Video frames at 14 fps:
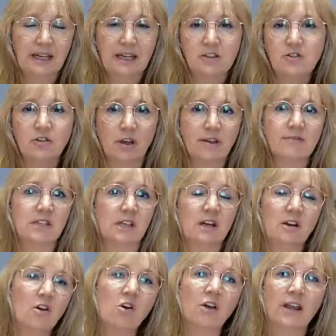It drives it
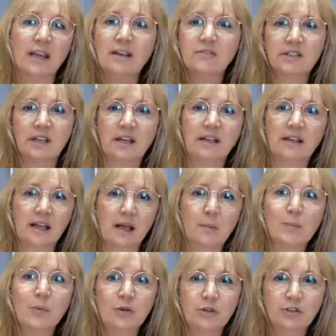along. It gives
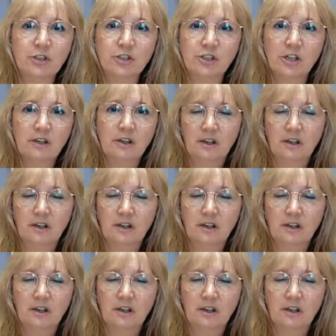that push